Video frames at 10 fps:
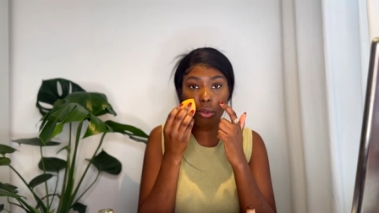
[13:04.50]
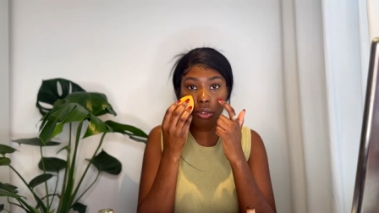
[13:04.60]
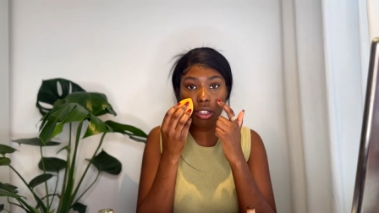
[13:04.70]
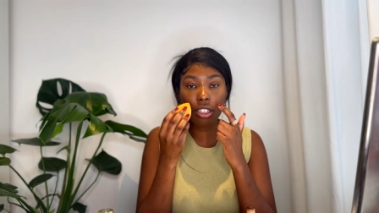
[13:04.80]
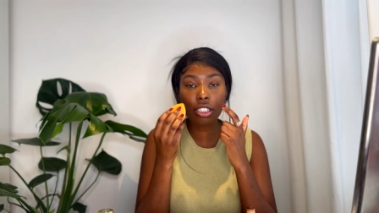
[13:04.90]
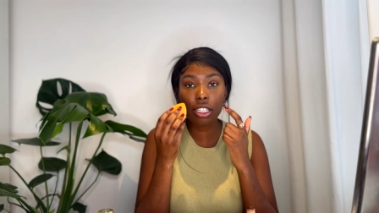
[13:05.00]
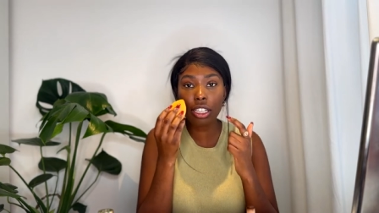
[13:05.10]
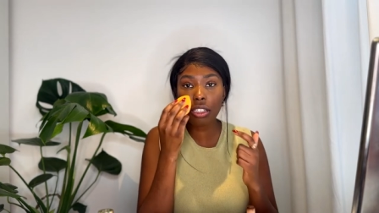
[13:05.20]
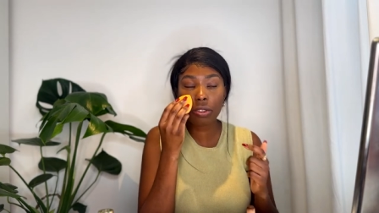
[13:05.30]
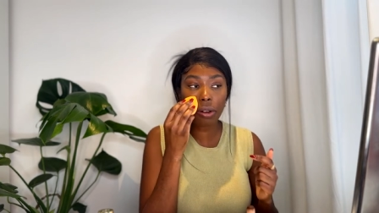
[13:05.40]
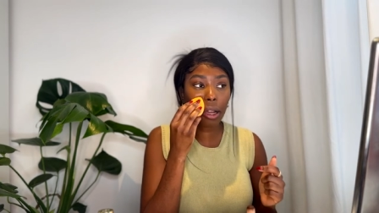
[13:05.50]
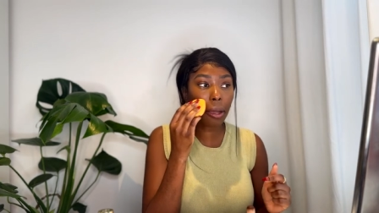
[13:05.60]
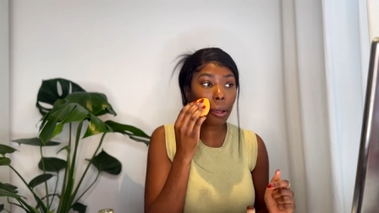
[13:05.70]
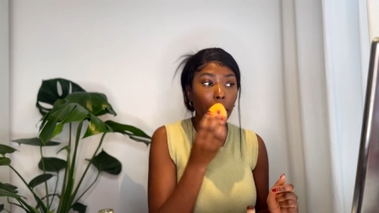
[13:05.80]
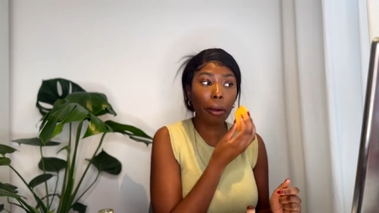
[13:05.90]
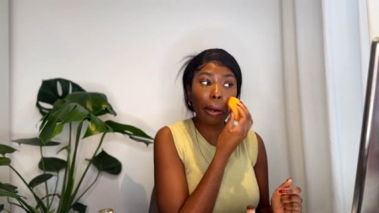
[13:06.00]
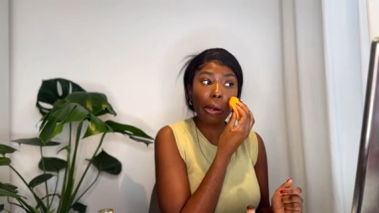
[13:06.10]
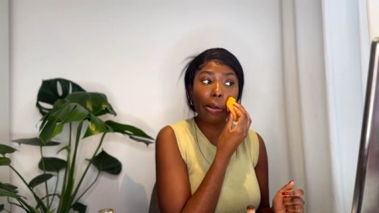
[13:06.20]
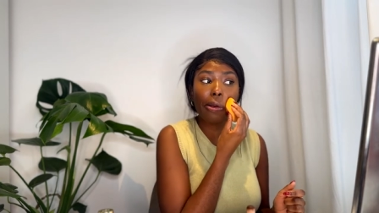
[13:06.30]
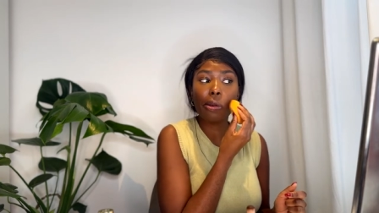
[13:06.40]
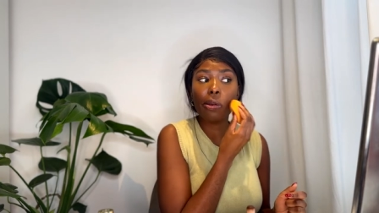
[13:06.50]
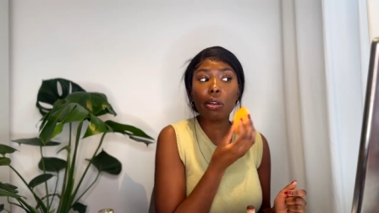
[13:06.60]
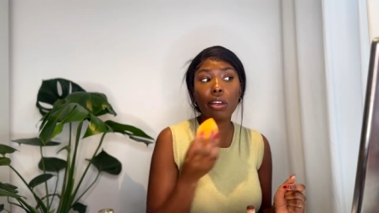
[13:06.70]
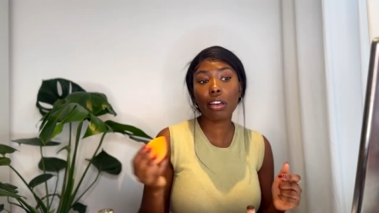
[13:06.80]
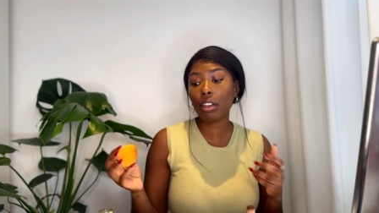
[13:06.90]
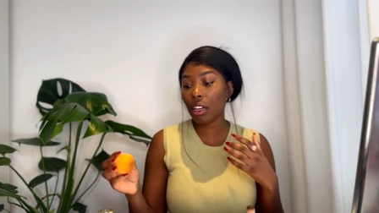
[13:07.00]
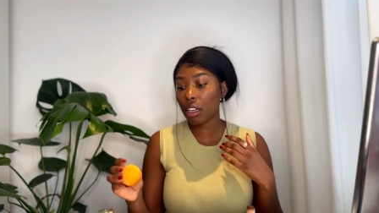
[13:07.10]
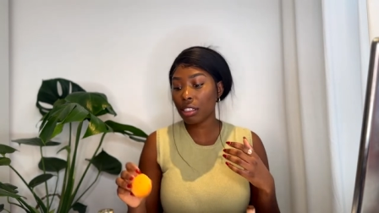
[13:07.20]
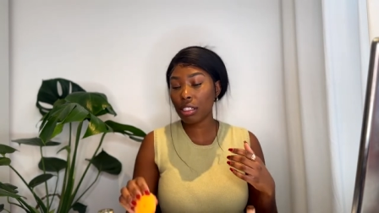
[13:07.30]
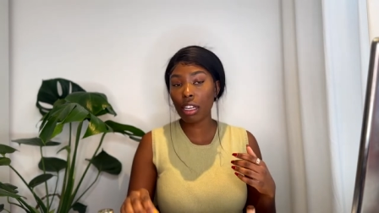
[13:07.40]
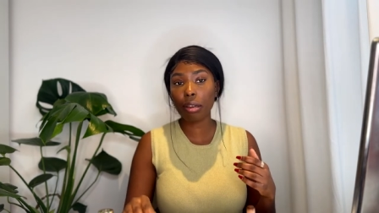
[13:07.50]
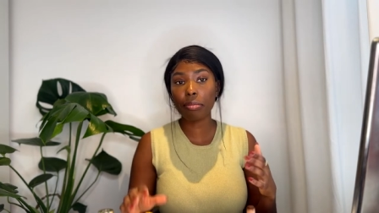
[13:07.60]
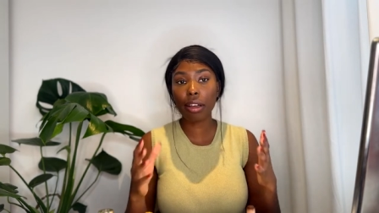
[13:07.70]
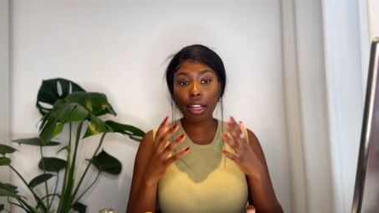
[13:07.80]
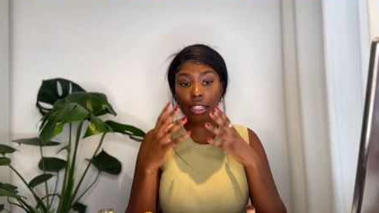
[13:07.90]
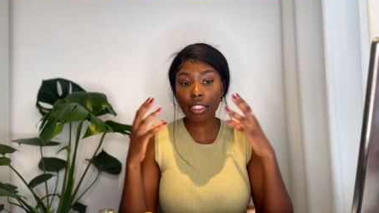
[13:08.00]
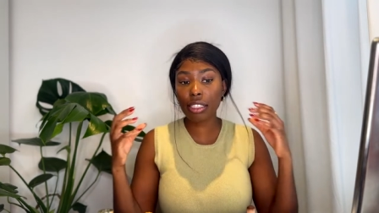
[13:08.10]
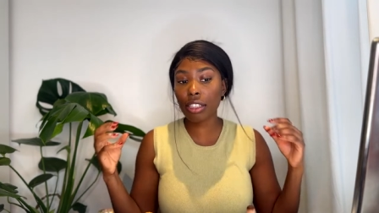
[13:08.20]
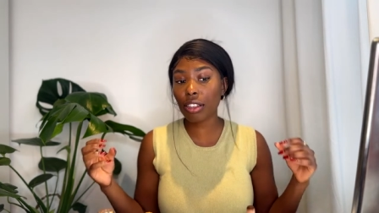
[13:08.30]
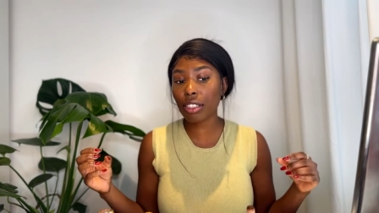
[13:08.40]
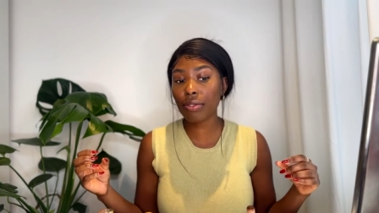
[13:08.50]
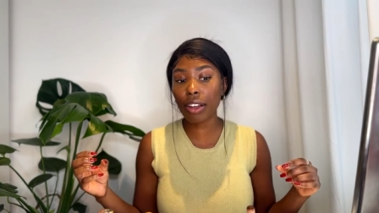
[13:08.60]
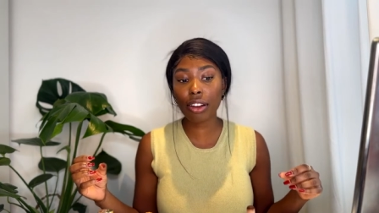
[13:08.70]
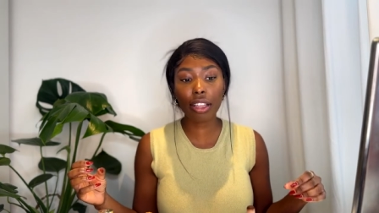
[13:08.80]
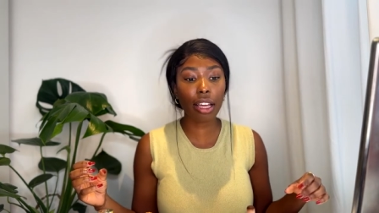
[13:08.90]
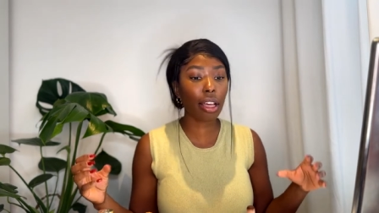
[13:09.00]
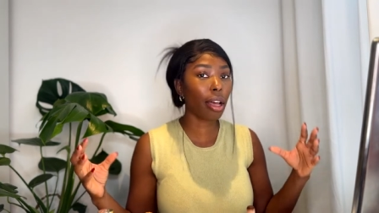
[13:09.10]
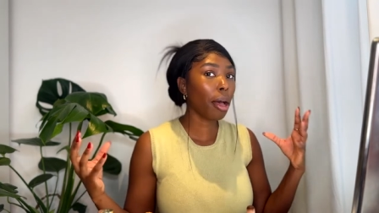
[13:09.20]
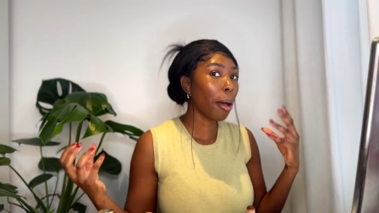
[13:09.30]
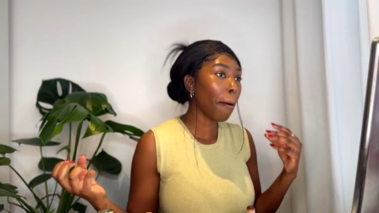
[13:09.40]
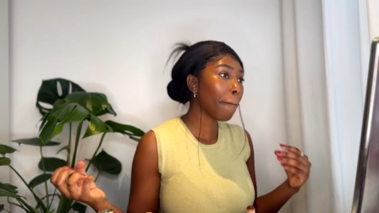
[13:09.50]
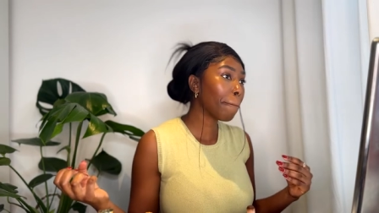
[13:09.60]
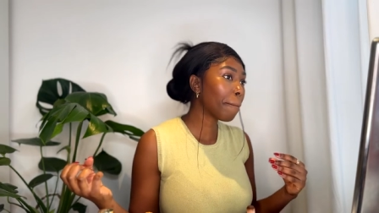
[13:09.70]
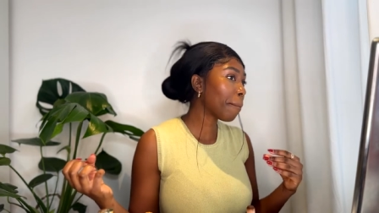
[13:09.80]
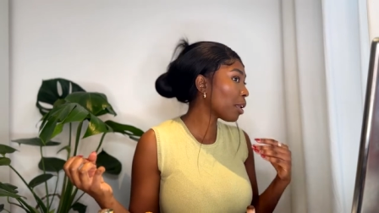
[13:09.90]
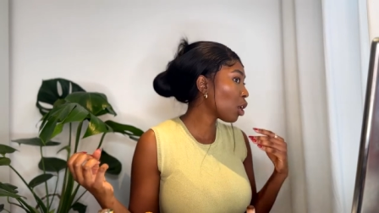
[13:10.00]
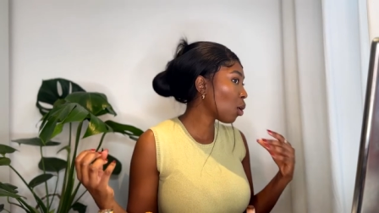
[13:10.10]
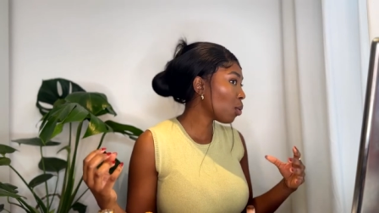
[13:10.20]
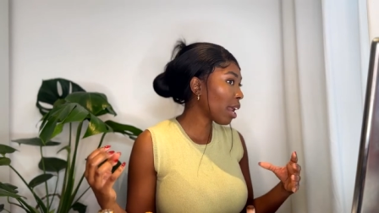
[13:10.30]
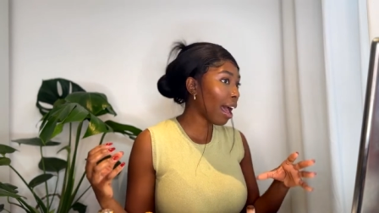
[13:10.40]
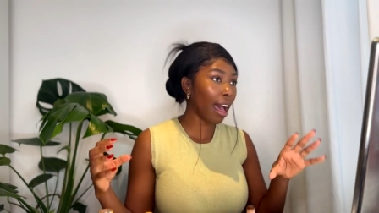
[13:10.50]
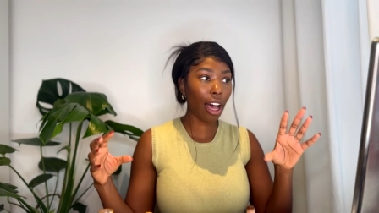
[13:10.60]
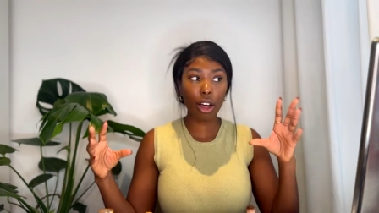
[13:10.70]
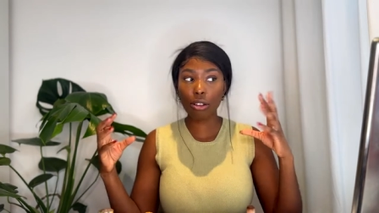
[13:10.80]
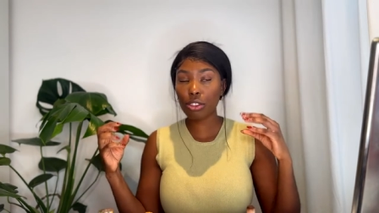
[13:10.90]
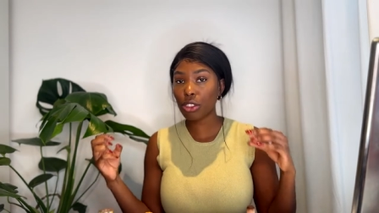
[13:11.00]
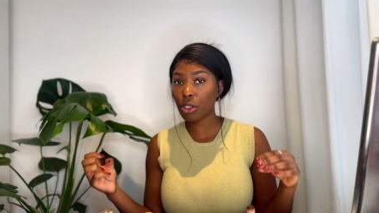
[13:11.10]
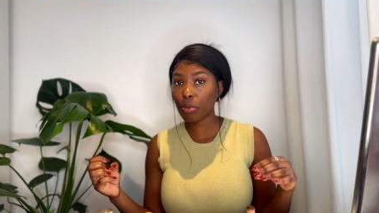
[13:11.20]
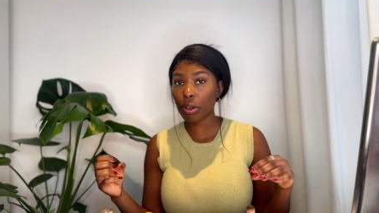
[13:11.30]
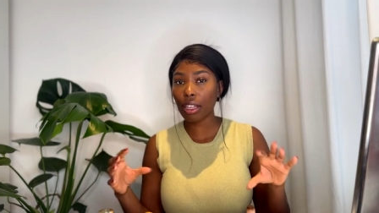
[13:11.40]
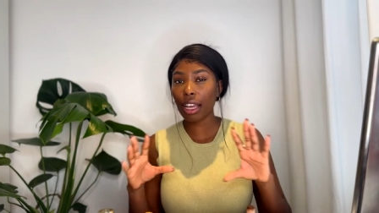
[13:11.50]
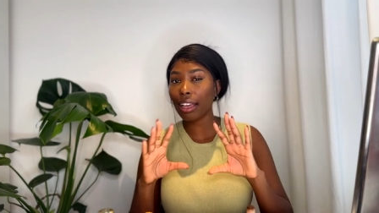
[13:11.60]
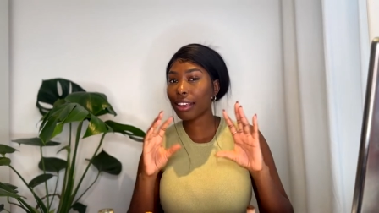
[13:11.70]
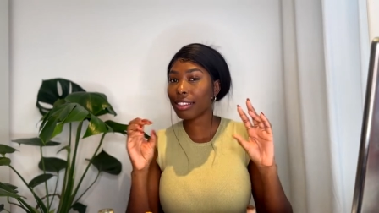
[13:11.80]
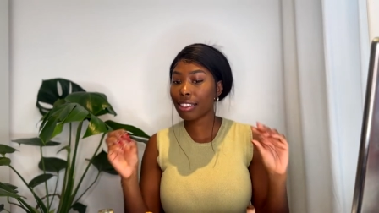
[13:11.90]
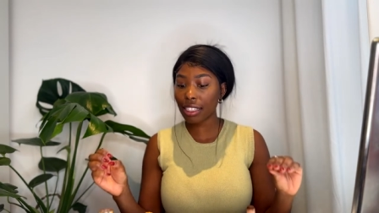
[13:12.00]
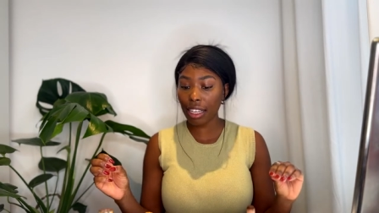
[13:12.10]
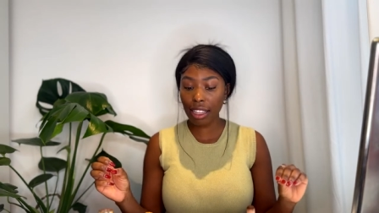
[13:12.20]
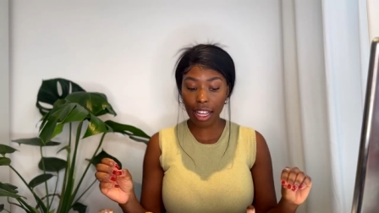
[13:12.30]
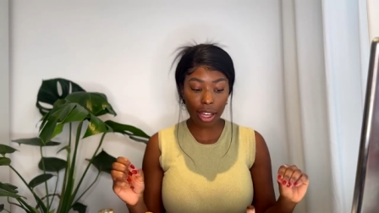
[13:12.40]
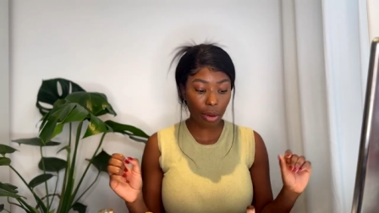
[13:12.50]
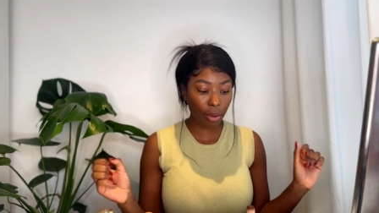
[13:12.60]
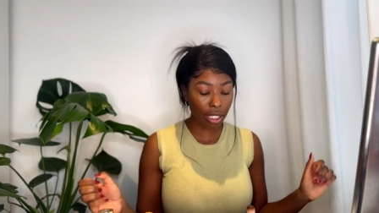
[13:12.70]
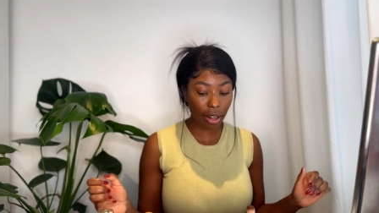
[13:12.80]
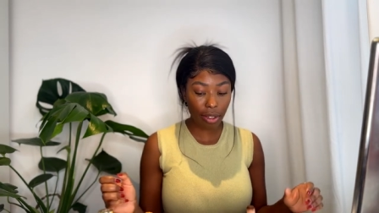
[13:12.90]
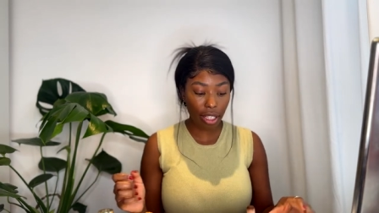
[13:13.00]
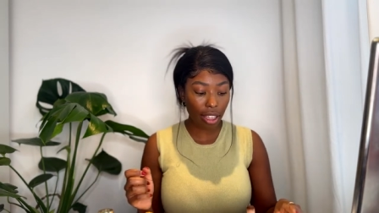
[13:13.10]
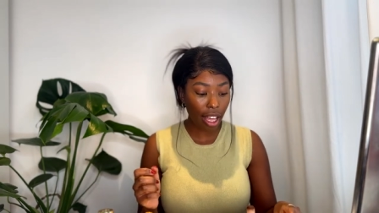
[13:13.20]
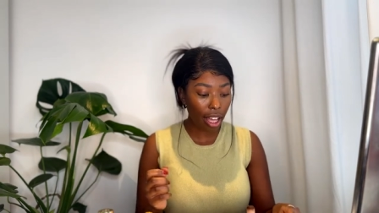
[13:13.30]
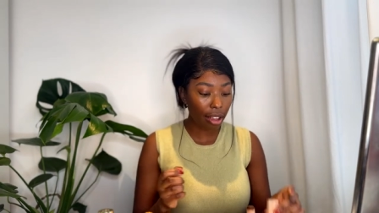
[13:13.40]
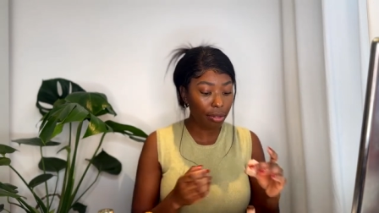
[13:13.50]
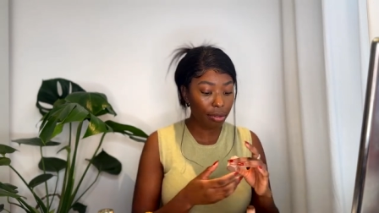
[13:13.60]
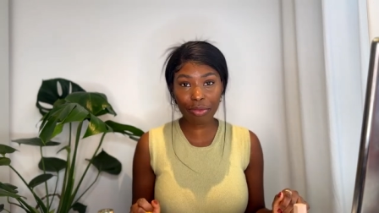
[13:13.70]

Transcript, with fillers: your cheeks right here. It ends up, at least it looks very like blown out, super like skin-like, which I really love.